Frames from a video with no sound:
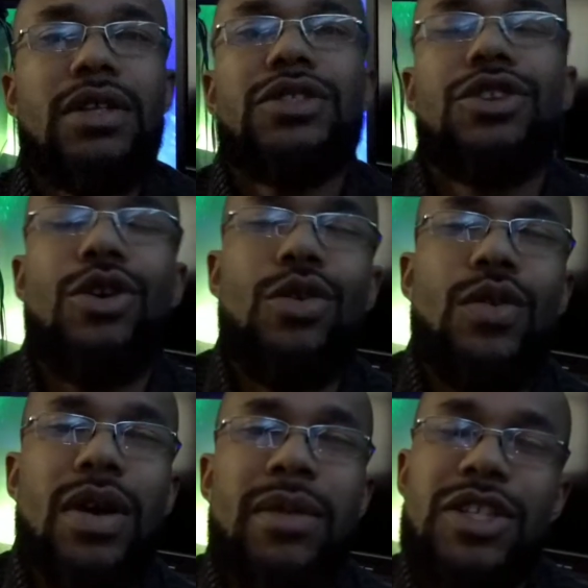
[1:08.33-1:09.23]

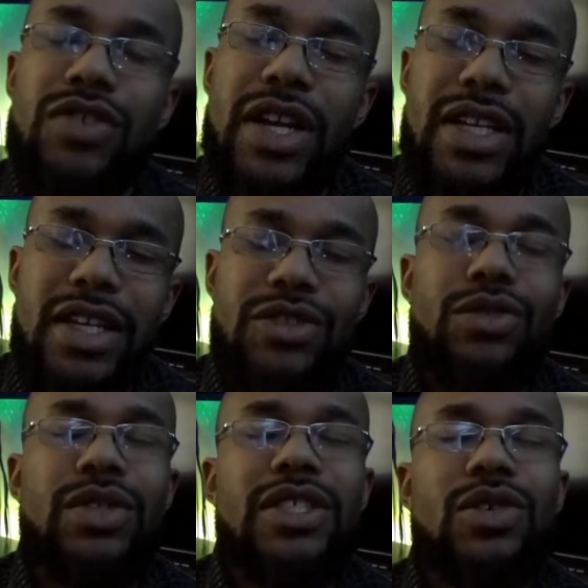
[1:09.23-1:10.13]
So I'm going to try to get
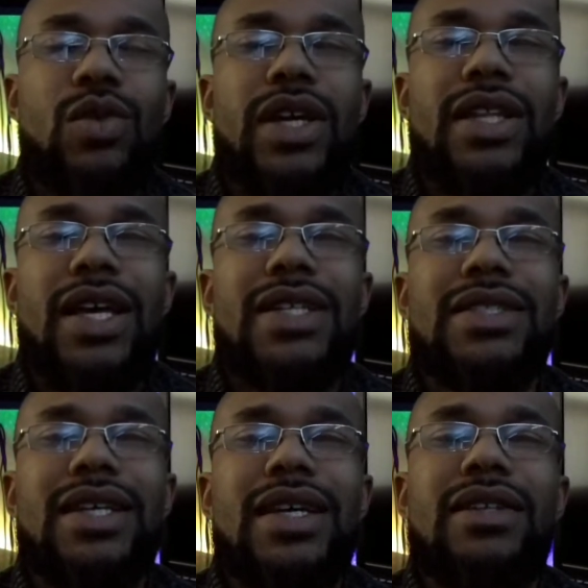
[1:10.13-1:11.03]
through this quick. Like I
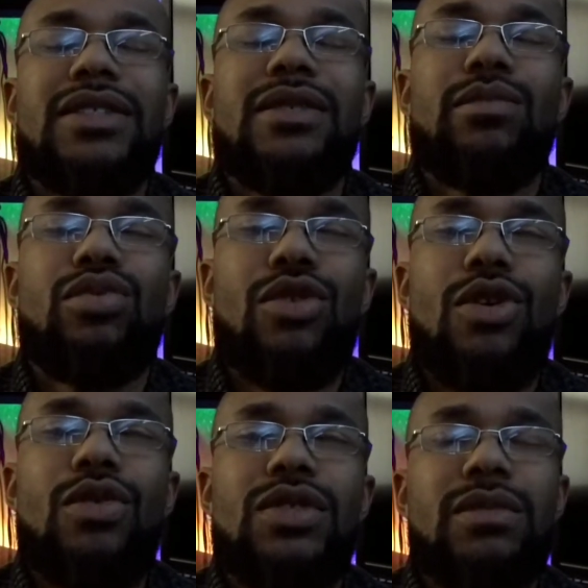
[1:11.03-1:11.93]
said, some
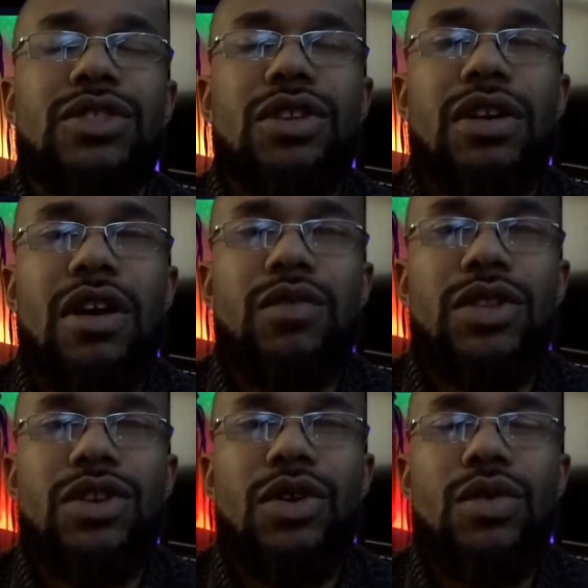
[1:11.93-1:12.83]
pros. I'm going to start off
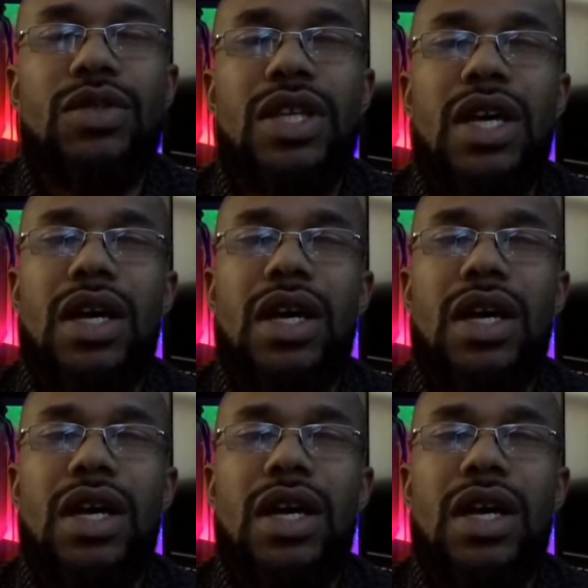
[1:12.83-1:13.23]
with those.